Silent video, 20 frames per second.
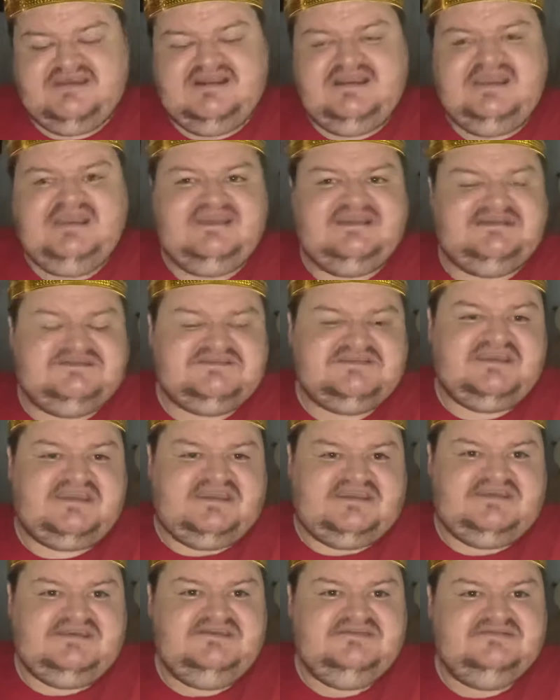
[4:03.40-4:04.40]
clearly
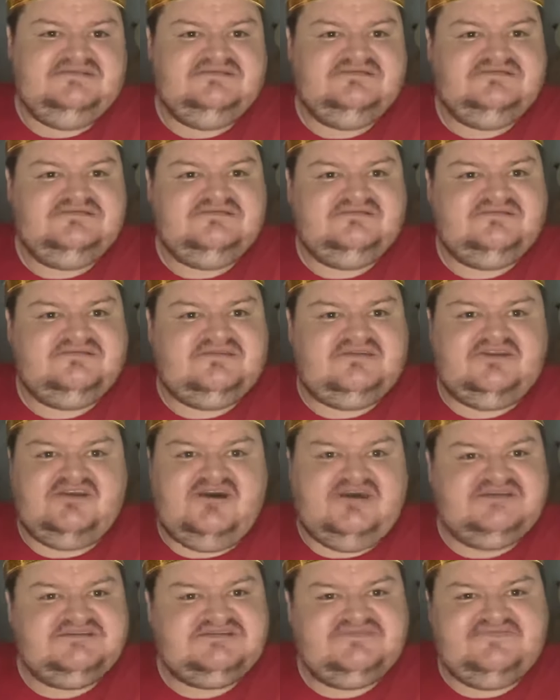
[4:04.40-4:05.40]
see the
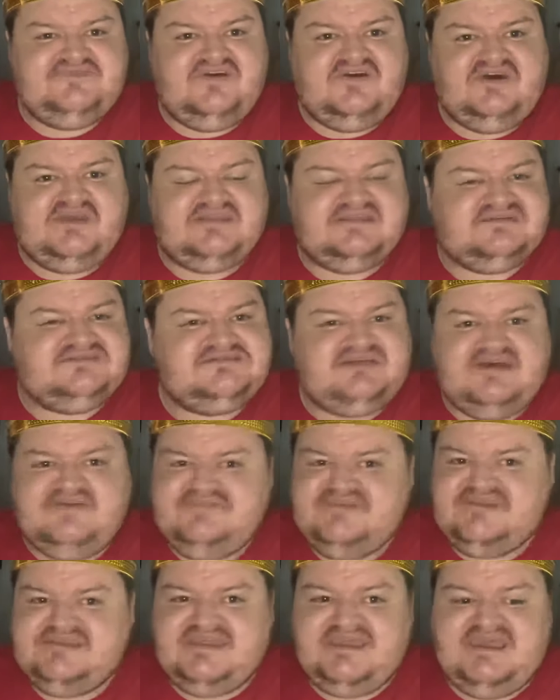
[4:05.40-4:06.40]
lives are fine. There's
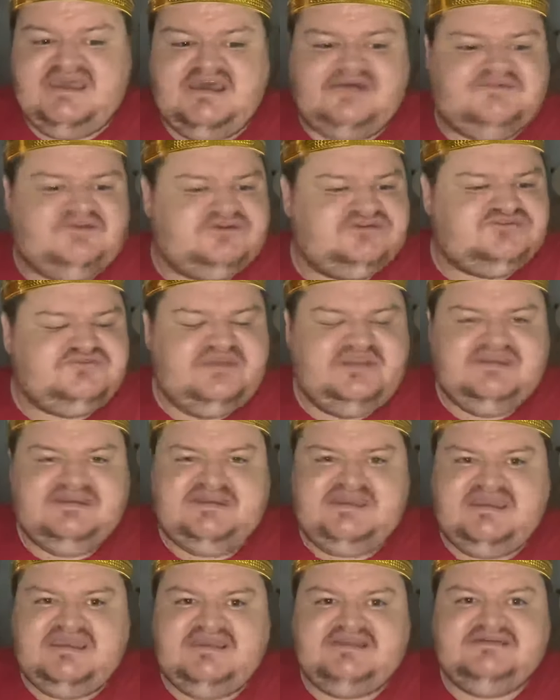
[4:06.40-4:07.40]
nothing there, I'm not
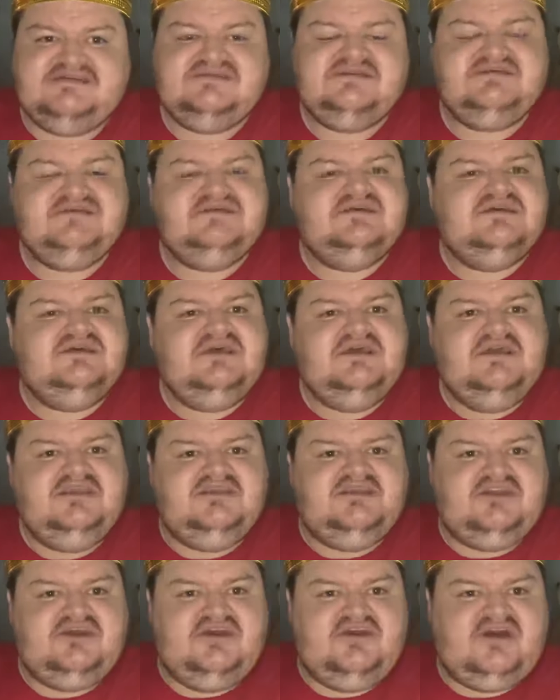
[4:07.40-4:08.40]
drinking.
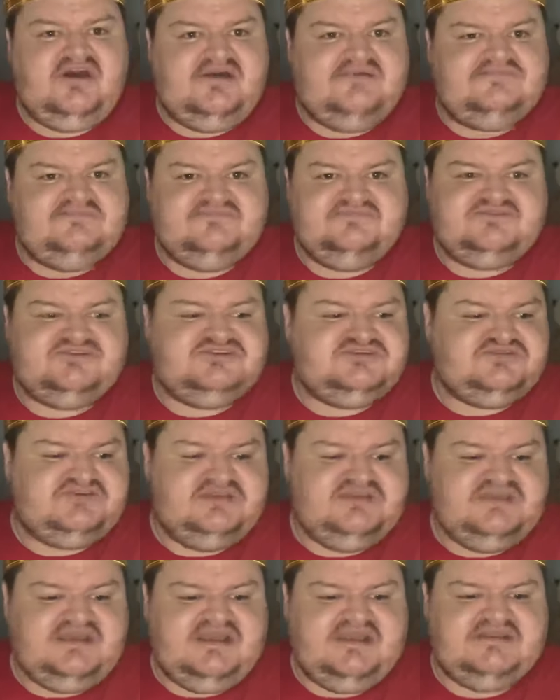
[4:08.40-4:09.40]
You know, I'm just
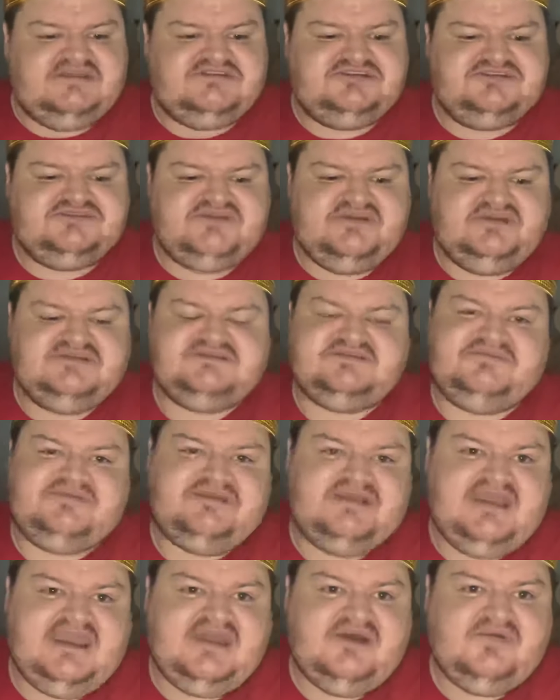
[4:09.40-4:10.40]
drinking energy drinks. I
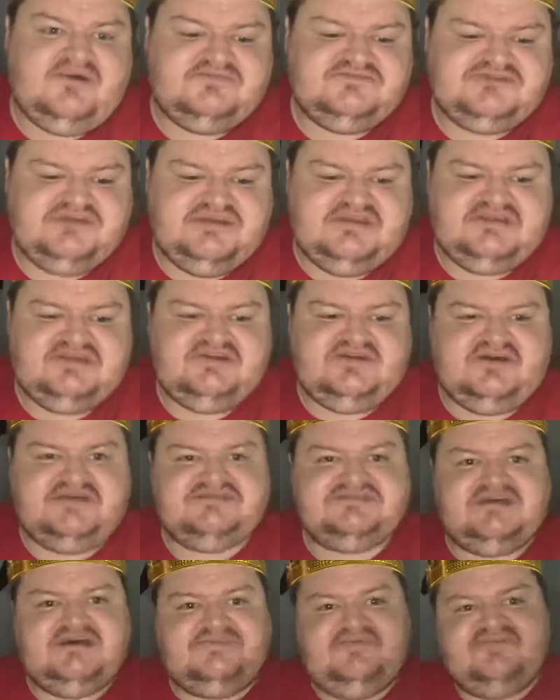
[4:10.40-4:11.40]
mean, now I'm drinking a
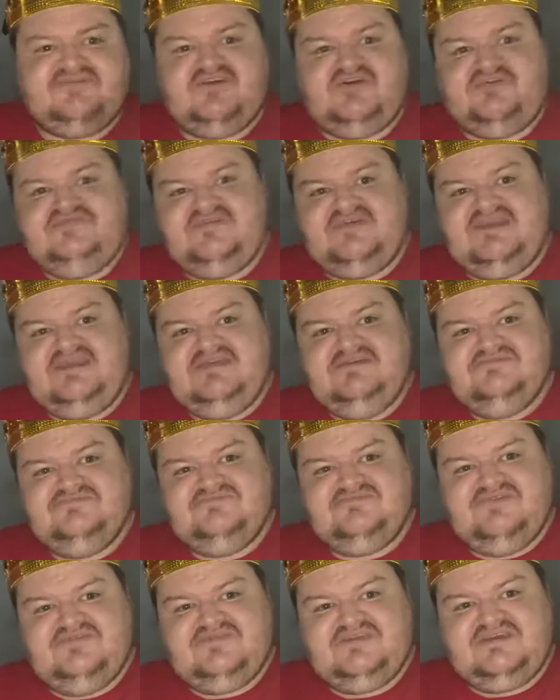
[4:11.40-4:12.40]
nice cup of coffee
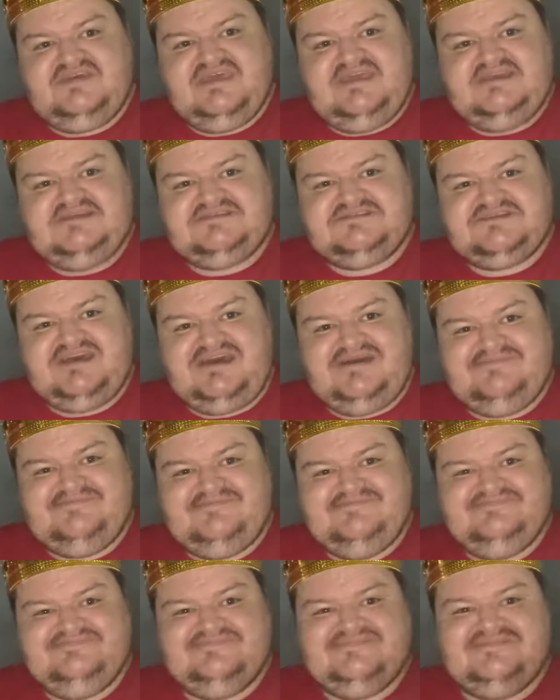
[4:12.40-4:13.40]
with the King's Cup.
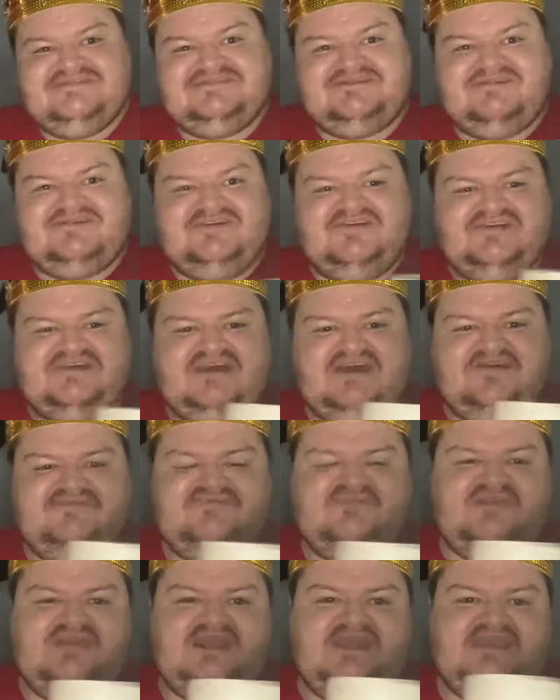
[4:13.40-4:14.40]
So I've got
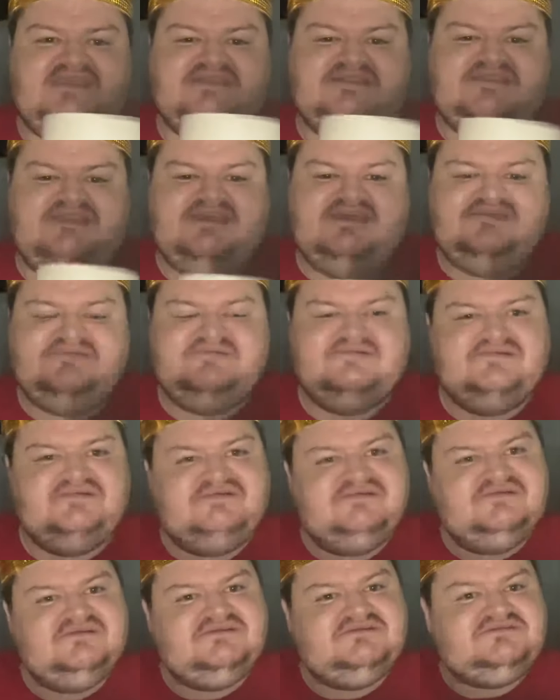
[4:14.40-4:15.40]
cafe lay in there.
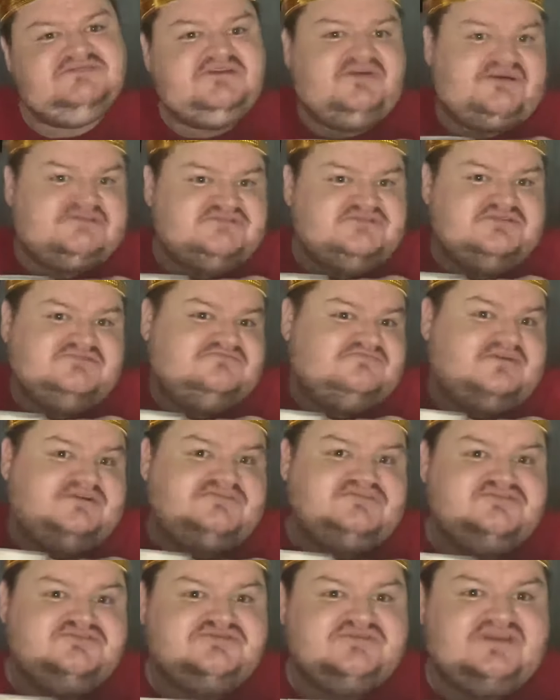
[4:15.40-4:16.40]
So I
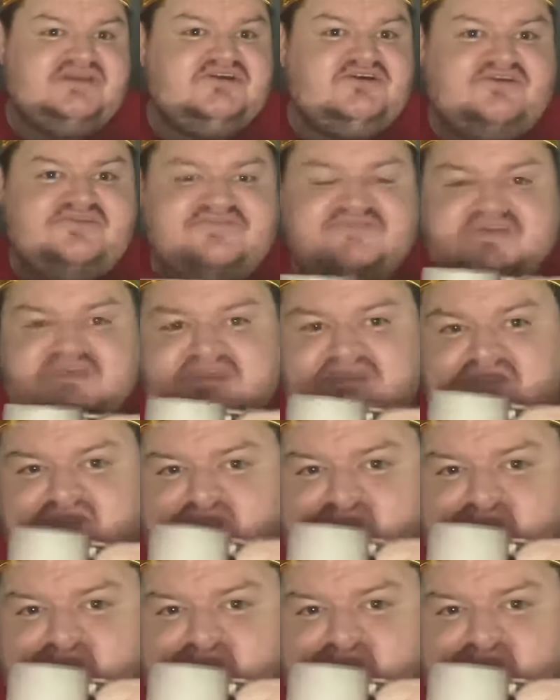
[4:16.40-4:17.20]
do drink coffee.